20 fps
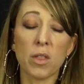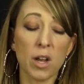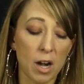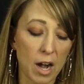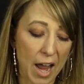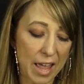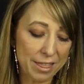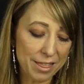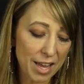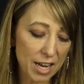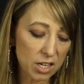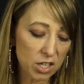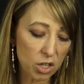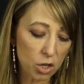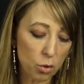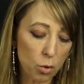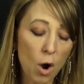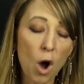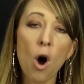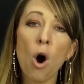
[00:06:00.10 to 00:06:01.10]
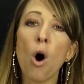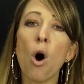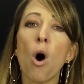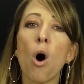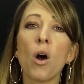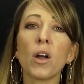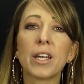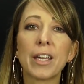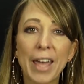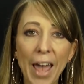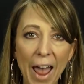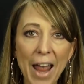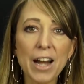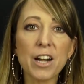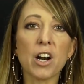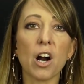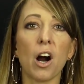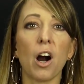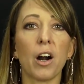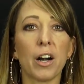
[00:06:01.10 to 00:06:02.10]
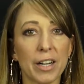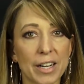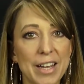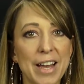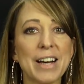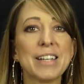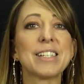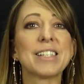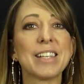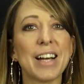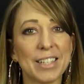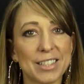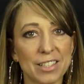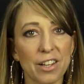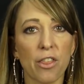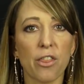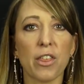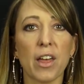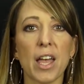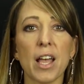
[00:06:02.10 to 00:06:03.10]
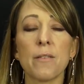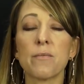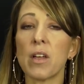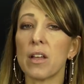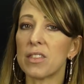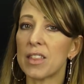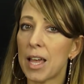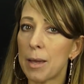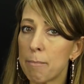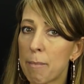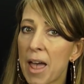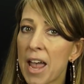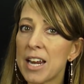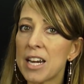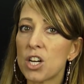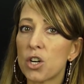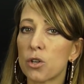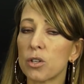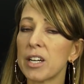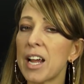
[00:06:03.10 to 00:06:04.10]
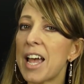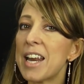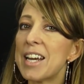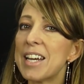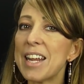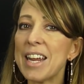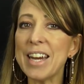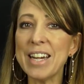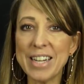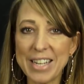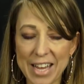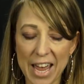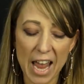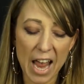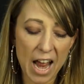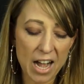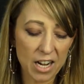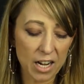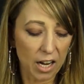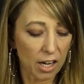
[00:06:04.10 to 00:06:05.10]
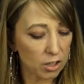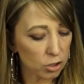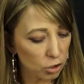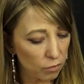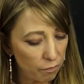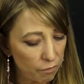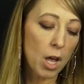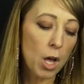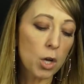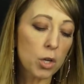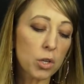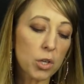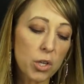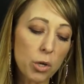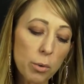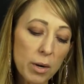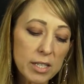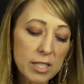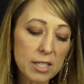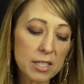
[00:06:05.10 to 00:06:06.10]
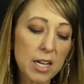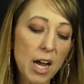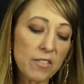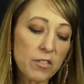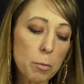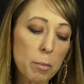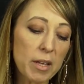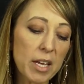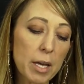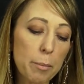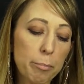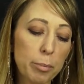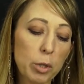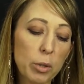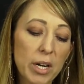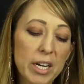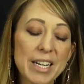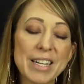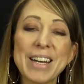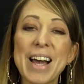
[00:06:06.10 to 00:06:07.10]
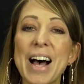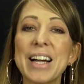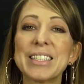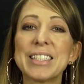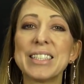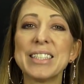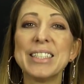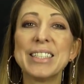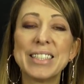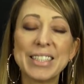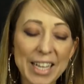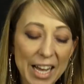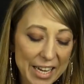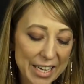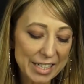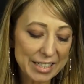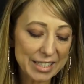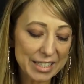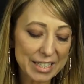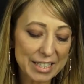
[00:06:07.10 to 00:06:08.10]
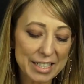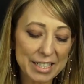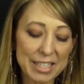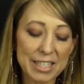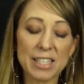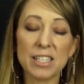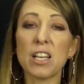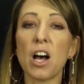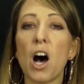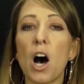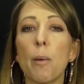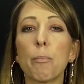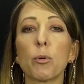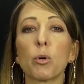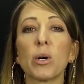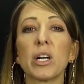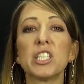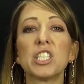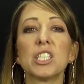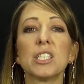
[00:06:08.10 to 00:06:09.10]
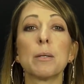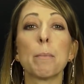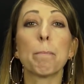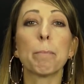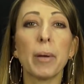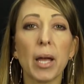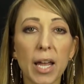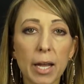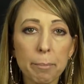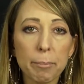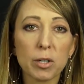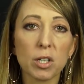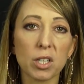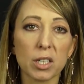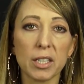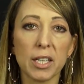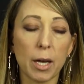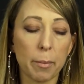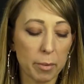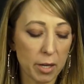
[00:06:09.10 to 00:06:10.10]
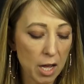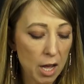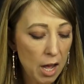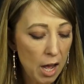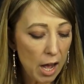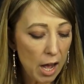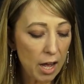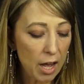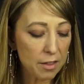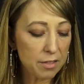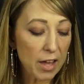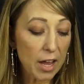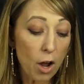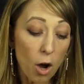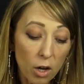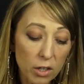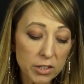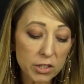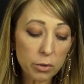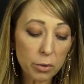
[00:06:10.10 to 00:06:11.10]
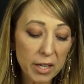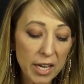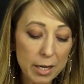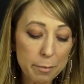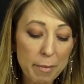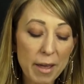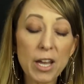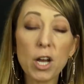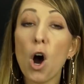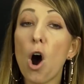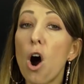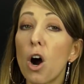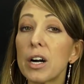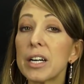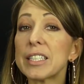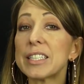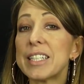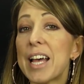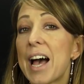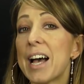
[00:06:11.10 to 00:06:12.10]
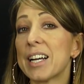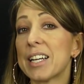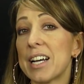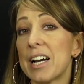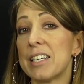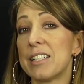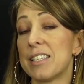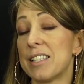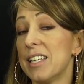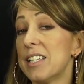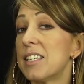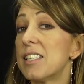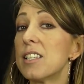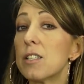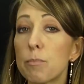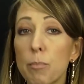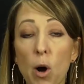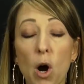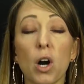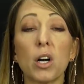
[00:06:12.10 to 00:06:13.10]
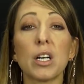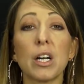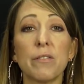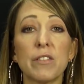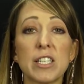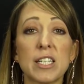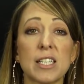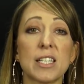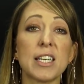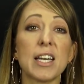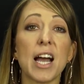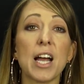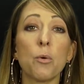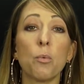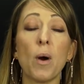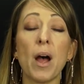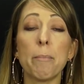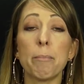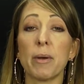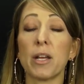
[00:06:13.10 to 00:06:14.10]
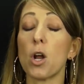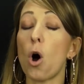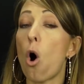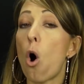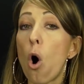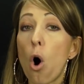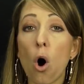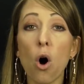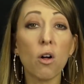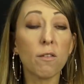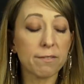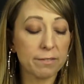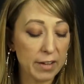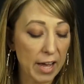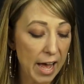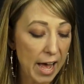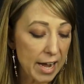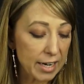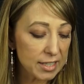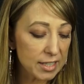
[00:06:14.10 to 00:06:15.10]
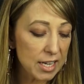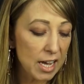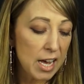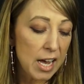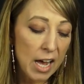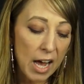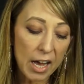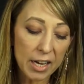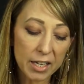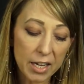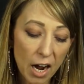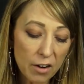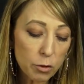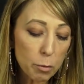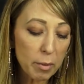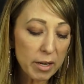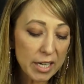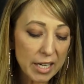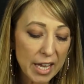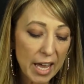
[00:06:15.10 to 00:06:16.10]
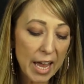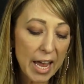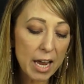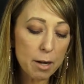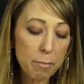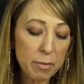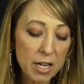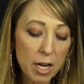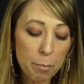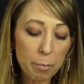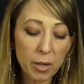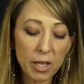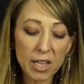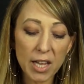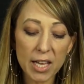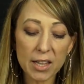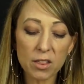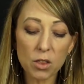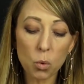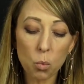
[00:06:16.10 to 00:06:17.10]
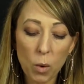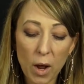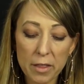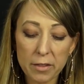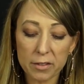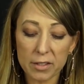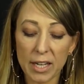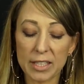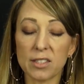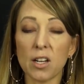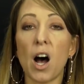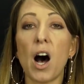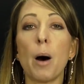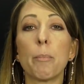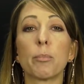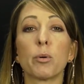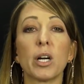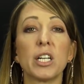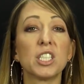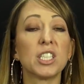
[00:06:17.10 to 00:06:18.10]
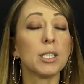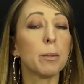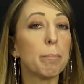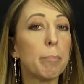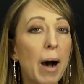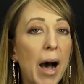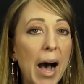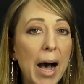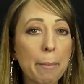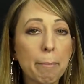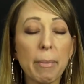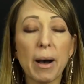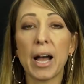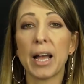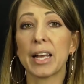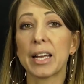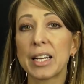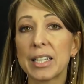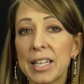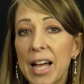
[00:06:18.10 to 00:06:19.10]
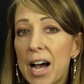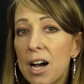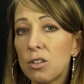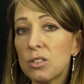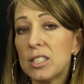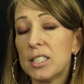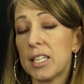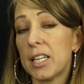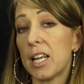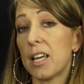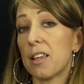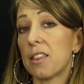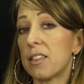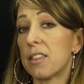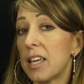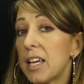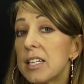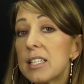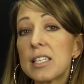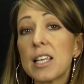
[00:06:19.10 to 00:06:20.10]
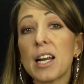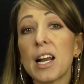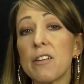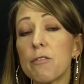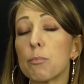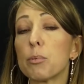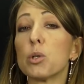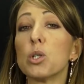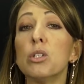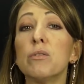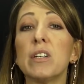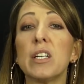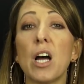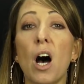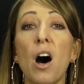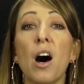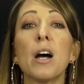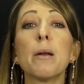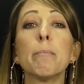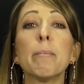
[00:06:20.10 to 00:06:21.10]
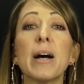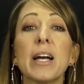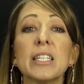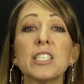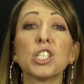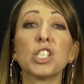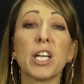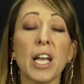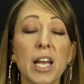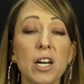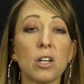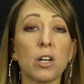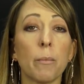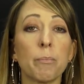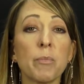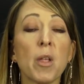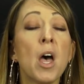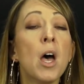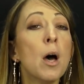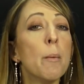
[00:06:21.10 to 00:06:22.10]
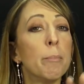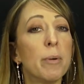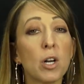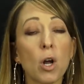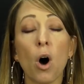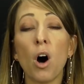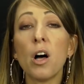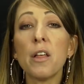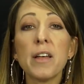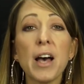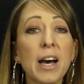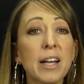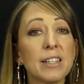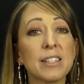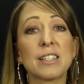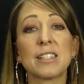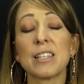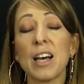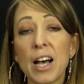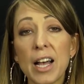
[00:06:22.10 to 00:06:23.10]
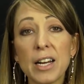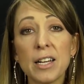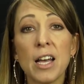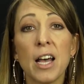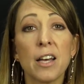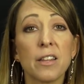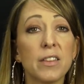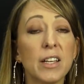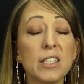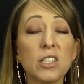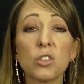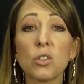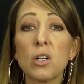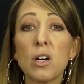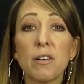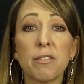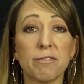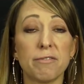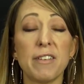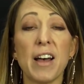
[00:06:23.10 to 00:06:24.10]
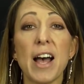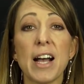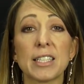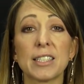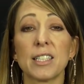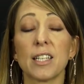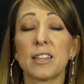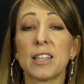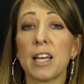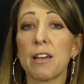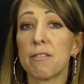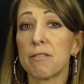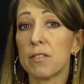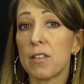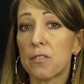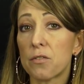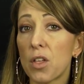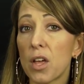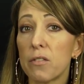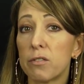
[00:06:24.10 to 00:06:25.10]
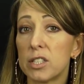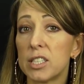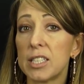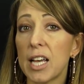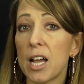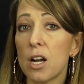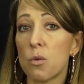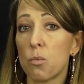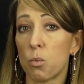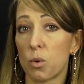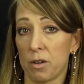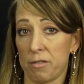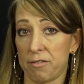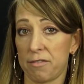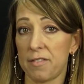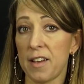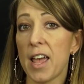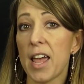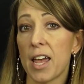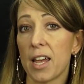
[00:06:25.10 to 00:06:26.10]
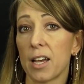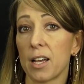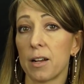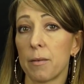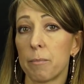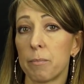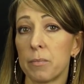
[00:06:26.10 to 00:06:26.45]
there, and they do. Gaydar, yes, that's a thing that they made and created in Canada. U.S. government employed Nazi scientists. This is Operation Paperclip. They also can make heart attack guns. This is part of a CIA weapon. All facts. Government can manipulate the weather. That's Operation Popeye. Cloud seeding. Things that I've proven on my channel. But all that aside, these are all facts that they've said were fake.